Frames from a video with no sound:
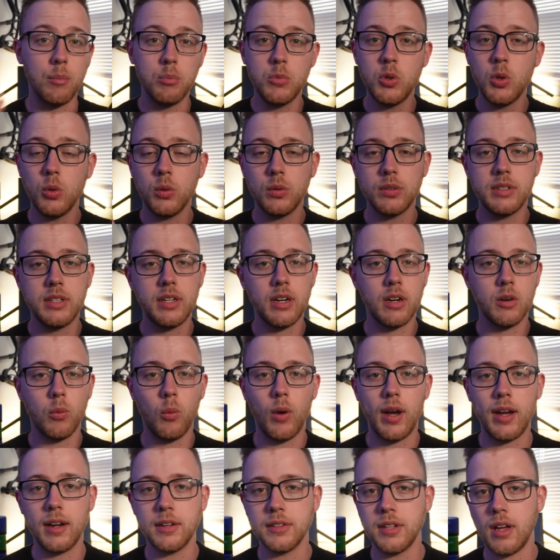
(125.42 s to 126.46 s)
mule
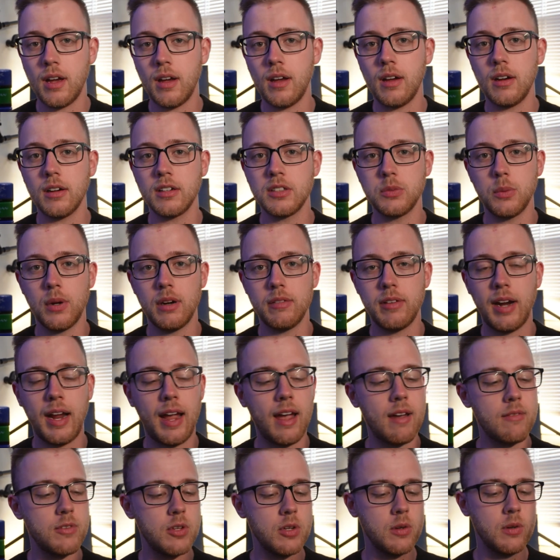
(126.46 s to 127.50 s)
deer, wild hogs, whatever
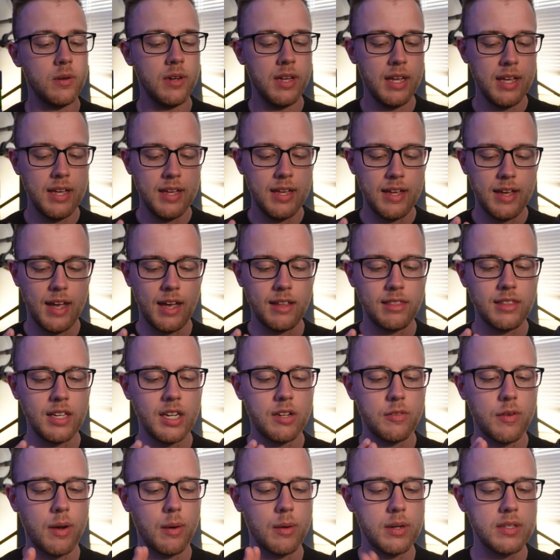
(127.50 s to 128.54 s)
have you. I
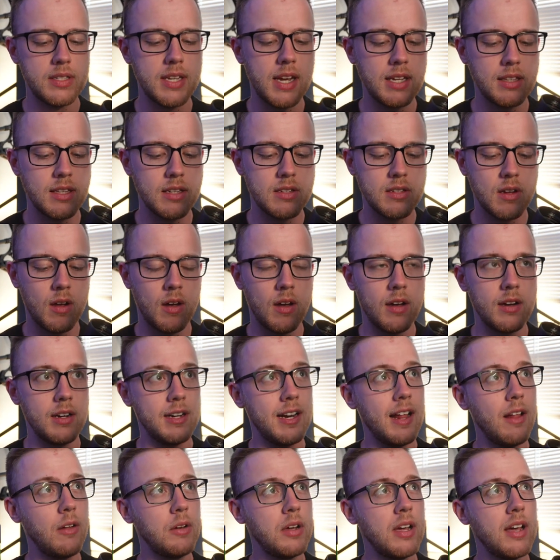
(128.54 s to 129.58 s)
think if I were to take this on
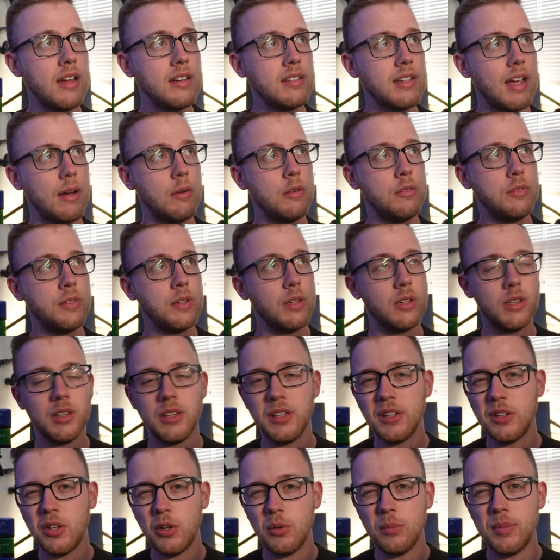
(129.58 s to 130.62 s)
an elk hunt, I would feel
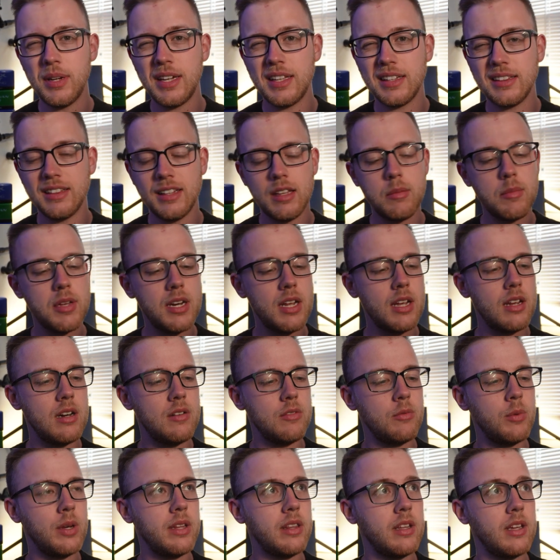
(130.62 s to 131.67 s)
a little bit
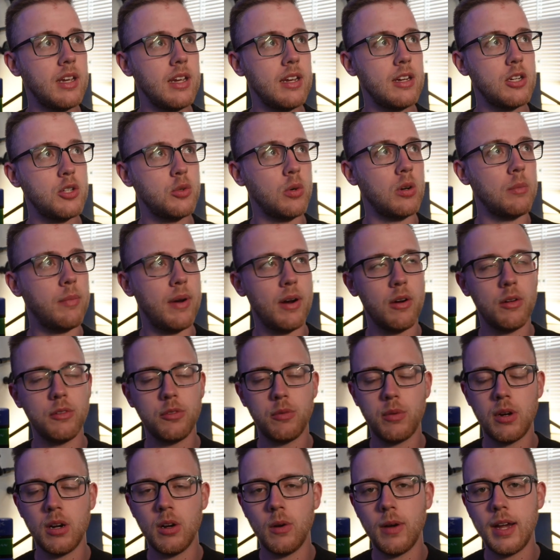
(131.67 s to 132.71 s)
limited with a
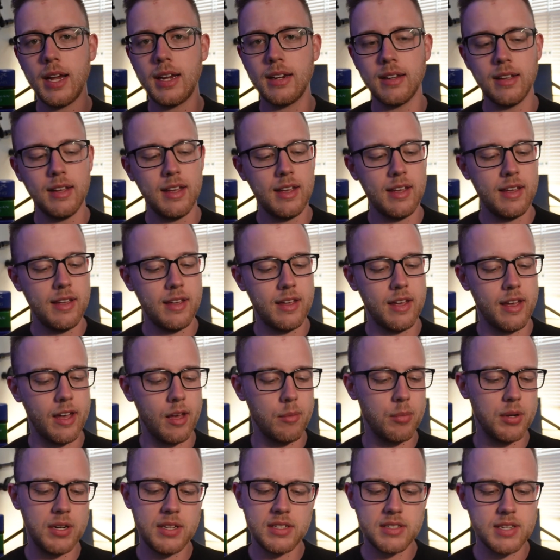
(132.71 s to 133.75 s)
short-barreled 308,
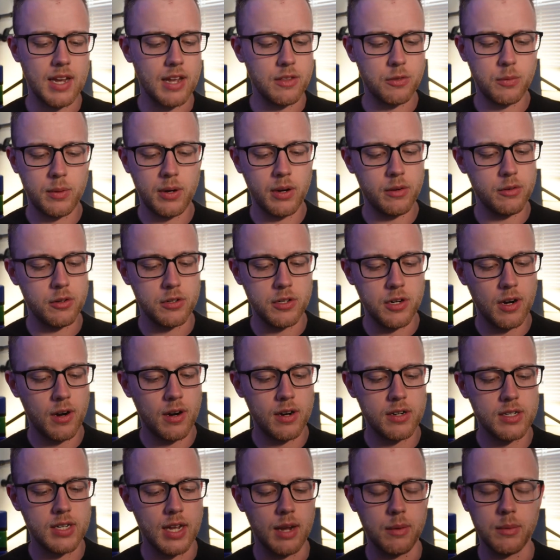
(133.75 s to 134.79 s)
but inside 300
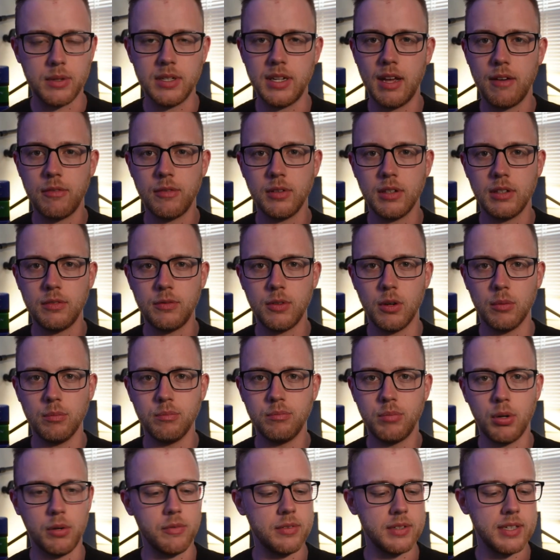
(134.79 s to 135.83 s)
yards, I would definitely
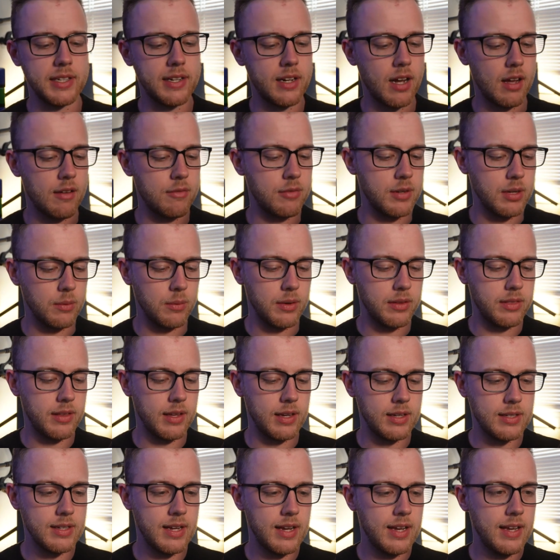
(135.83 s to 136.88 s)
feel perfectly confident
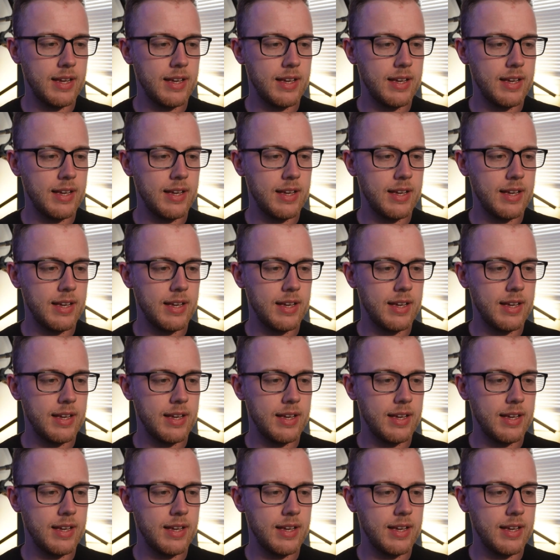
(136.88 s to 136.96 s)
with it.